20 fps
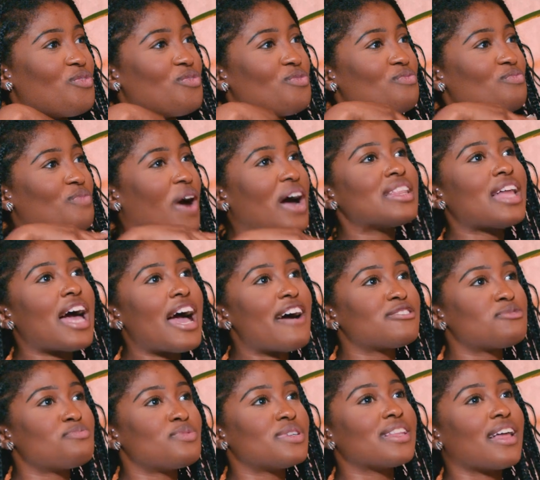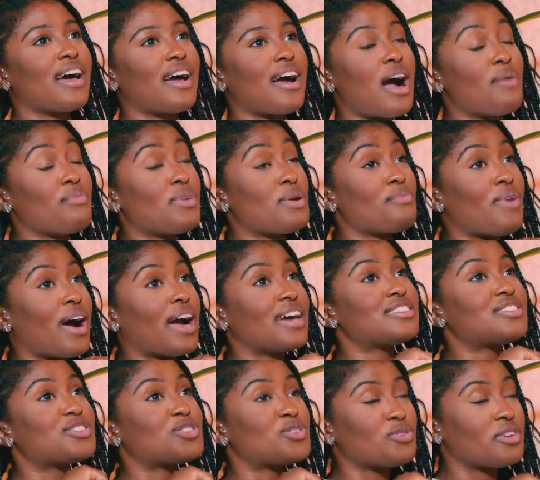My laughs be like, I mean, my
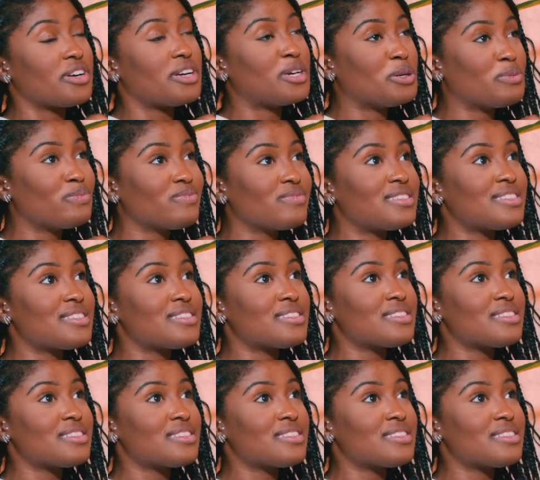screams,